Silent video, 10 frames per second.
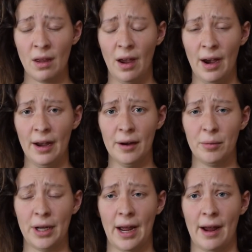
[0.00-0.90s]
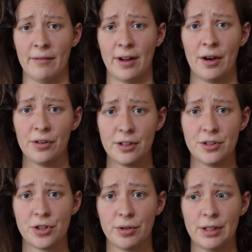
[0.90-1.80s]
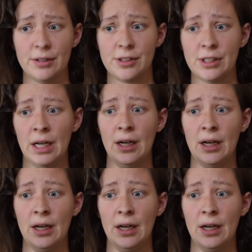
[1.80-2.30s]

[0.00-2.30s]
we have health insurance.